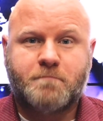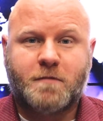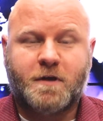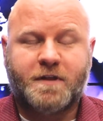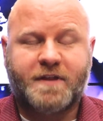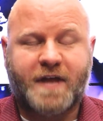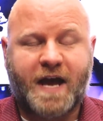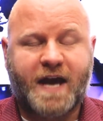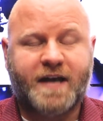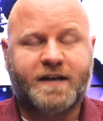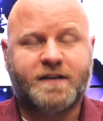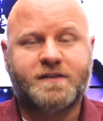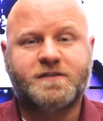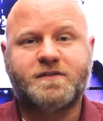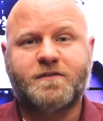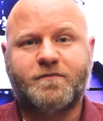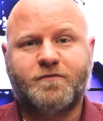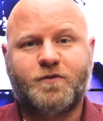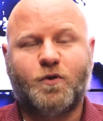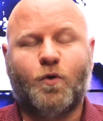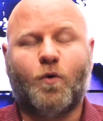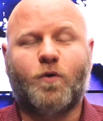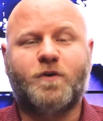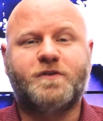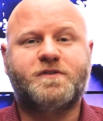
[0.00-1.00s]
That is, of
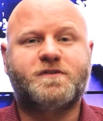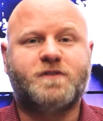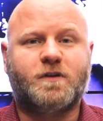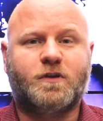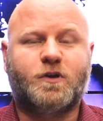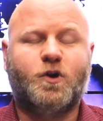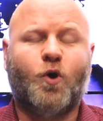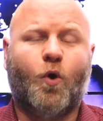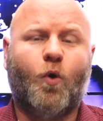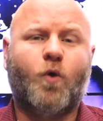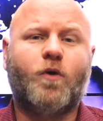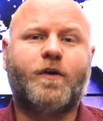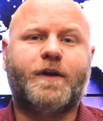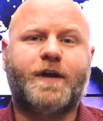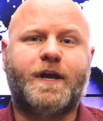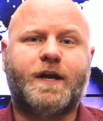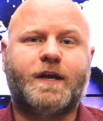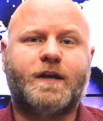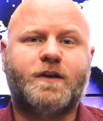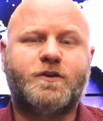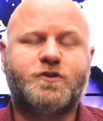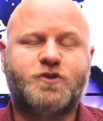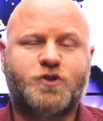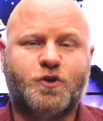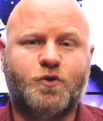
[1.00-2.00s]
course,
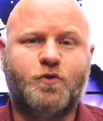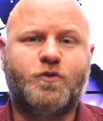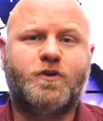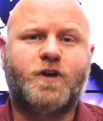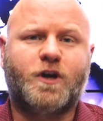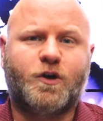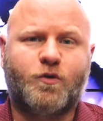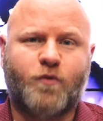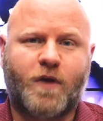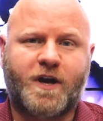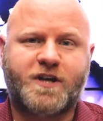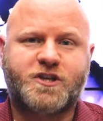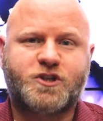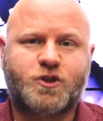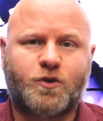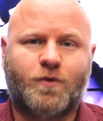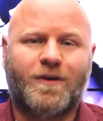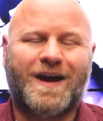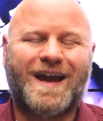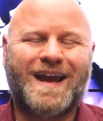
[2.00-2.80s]
according to congressional